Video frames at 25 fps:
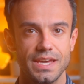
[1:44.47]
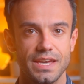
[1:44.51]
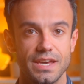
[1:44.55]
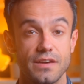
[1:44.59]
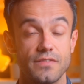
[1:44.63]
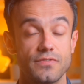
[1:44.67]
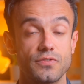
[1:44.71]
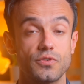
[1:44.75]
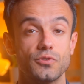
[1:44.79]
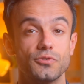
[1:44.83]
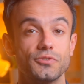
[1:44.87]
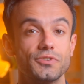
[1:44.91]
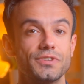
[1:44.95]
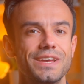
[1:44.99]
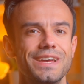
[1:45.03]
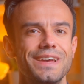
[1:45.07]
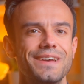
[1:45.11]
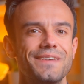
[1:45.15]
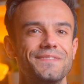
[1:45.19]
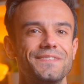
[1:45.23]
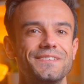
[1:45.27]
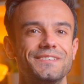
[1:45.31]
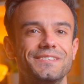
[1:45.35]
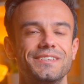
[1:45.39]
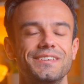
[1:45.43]
Of course,
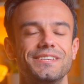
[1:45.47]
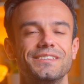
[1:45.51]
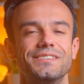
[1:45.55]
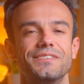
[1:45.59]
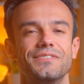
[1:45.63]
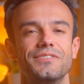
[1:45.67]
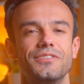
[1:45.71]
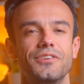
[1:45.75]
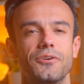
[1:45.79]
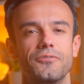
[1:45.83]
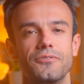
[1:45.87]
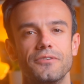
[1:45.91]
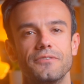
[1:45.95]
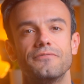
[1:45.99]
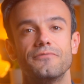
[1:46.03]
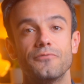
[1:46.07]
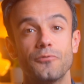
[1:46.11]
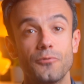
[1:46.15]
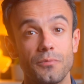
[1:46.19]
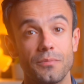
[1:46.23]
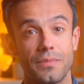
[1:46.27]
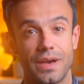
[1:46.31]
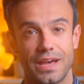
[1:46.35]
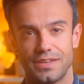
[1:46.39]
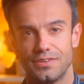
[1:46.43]
this isn't the only
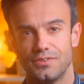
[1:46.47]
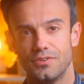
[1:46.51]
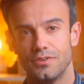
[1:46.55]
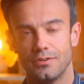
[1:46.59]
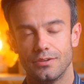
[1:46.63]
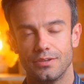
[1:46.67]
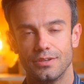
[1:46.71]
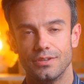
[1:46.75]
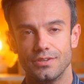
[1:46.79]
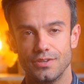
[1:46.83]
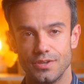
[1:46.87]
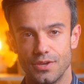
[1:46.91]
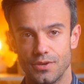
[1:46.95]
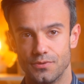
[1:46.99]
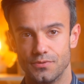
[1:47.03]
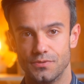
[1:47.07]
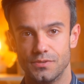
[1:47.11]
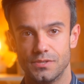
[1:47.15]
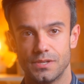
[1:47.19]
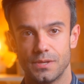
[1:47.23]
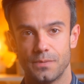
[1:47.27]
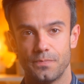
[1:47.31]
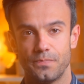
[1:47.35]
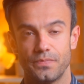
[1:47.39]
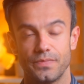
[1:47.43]
format you can
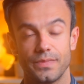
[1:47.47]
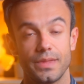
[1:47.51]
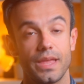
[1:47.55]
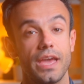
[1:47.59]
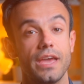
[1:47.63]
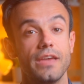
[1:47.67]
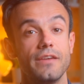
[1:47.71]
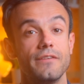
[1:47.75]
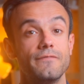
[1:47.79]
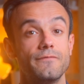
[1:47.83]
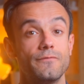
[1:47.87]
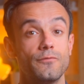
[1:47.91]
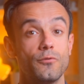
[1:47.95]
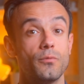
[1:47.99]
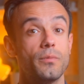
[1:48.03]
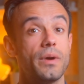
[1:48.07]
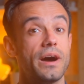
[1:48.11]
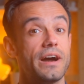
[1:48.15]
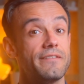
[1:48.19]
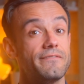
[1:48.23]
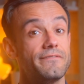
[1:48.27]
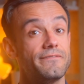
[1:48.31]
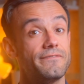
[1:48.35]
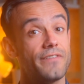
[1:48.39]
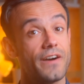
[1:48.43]
use. A
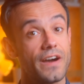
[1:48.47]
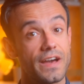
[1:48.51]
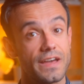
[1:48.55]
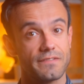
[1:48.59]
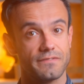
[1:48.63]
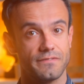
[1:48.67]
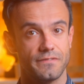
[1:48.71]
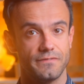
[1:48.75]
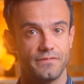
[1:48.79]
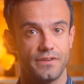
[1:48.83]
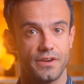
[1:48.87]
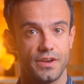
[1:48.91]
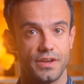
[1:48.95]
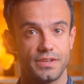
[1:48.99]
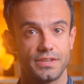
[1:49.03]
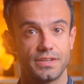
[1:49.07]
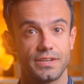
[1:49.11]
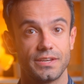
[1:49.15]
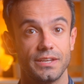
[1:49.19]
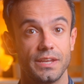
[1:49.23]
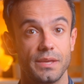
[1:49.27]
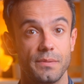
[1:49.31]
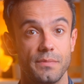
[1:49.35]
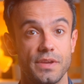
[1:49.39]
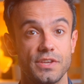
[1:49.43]
4x5
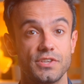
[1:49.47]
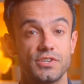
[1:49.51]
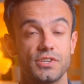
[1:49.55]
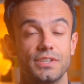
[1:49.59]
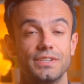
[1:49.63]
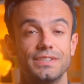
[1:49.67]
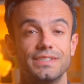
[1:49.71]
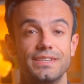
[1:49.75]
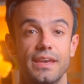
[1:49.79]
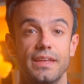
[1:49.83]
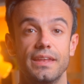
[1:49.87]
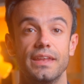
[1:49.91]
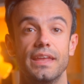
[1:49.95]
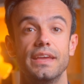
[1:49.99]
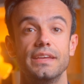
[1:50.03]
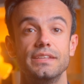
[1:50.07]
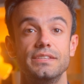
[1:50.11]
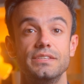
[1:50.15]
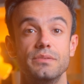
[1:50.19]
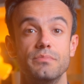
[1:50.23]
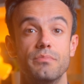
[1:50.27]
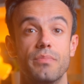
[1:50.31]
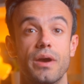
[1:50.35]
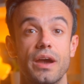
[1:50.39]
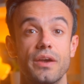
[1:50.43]
vertical image at
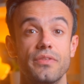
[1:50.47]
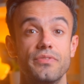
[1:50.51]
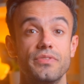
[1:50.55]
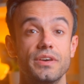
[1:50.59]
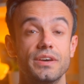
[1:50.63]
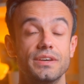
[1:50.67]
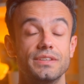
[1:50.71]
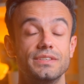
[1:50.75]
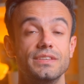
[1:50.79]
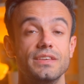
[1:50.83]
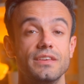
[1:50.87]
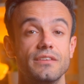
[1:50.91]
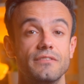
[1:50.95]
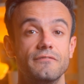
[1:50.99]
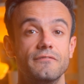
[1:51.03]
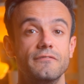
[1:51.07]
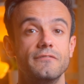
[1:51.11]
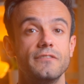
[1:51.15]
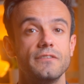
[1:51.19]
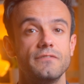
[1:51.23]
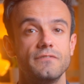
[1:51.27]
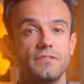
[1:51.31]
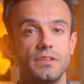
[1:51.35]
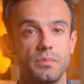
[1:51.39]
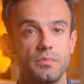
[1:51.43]
1080 by
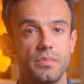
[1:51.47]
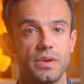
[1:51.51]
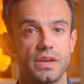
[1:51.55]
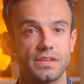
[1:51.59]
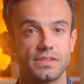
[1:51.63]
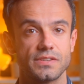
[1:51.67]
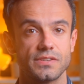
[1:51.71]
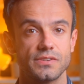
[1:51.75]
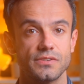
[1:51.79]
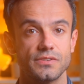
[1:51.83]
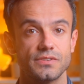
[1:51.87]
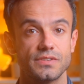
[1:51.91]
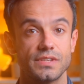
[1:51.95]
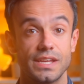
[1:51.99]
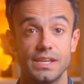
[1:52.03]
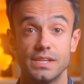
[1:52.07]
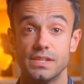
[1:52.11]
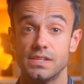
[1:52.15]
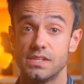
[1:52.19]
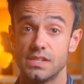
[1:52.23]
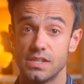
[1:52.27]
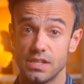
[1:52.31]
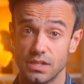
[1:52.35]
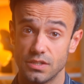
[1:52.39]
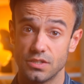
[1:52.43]
1350 pixels is
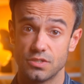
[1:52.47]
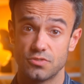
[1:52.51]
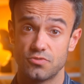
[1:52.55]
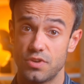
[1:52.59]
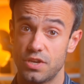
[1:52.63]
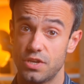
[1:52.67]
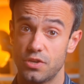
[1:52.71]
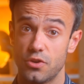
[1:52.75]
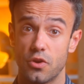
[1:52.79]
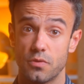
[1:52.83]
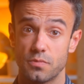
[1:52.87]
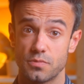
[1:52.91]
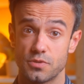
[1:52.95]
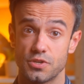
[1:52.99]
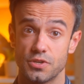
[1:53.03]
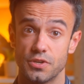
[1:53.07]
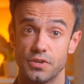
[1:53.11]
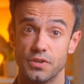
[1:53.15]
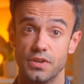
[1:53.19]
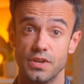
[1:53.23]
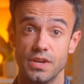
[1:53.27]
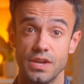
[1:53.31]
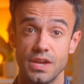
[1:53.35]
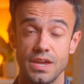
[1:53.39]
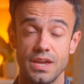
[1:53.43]
still a great
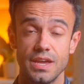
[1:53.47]
option.